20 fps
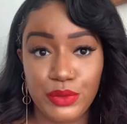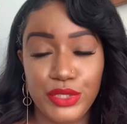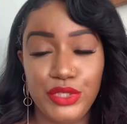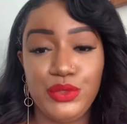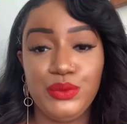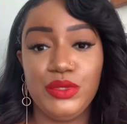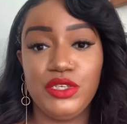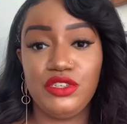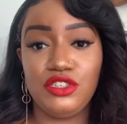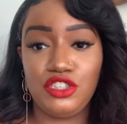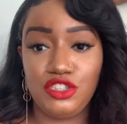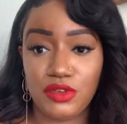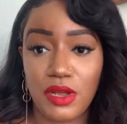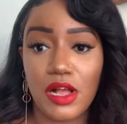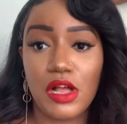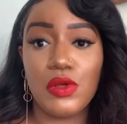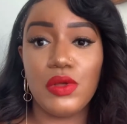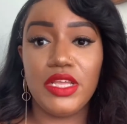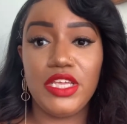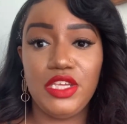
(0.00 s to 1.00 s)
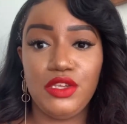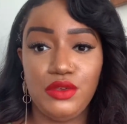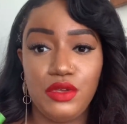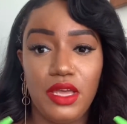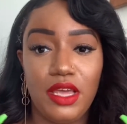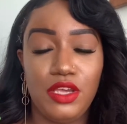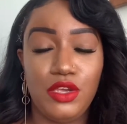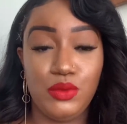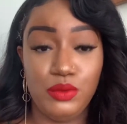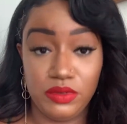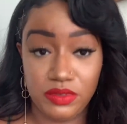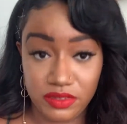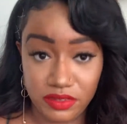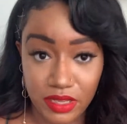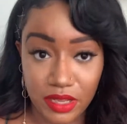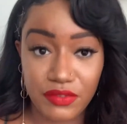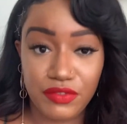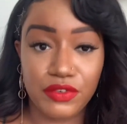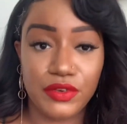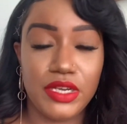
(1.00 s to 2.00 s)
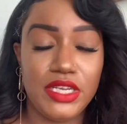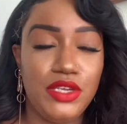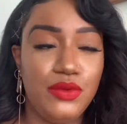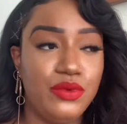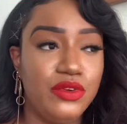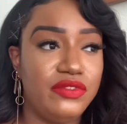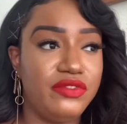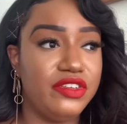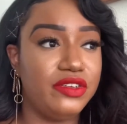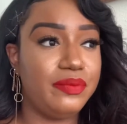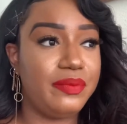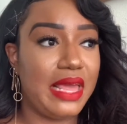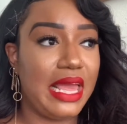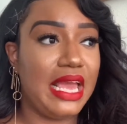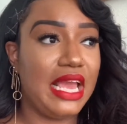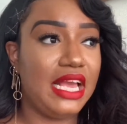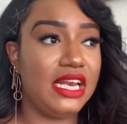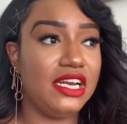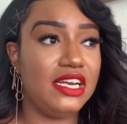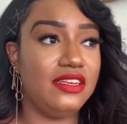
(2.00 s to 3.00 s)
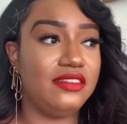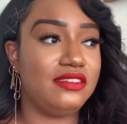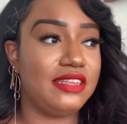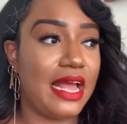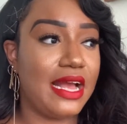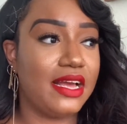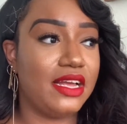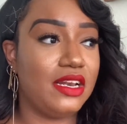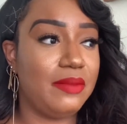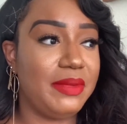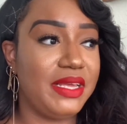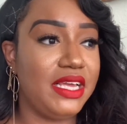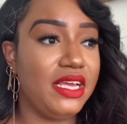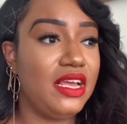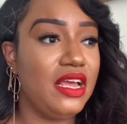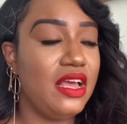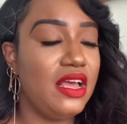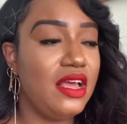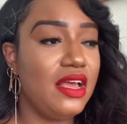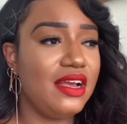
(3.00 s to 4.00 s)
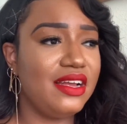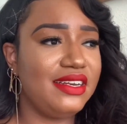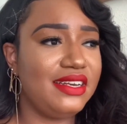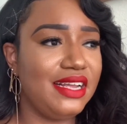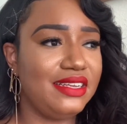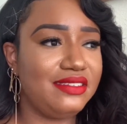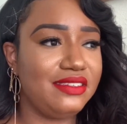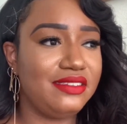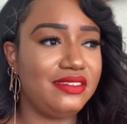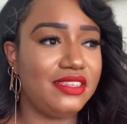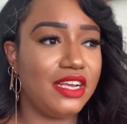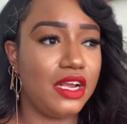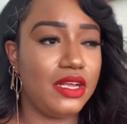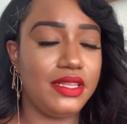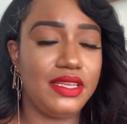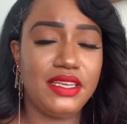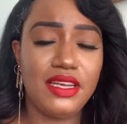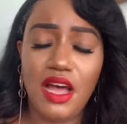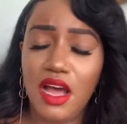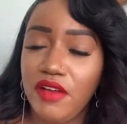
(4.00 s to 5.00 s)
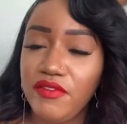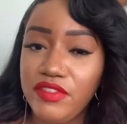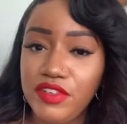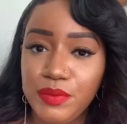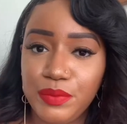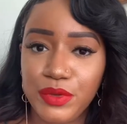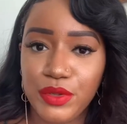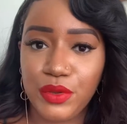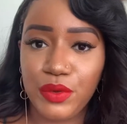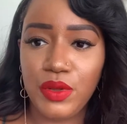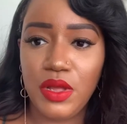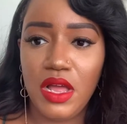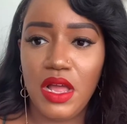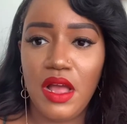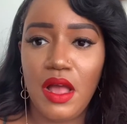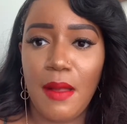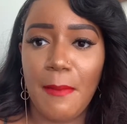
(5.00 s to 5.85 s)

where you will struggle and you, and you will suffer and you will feel pain and it's not going to be necessarily comfortable,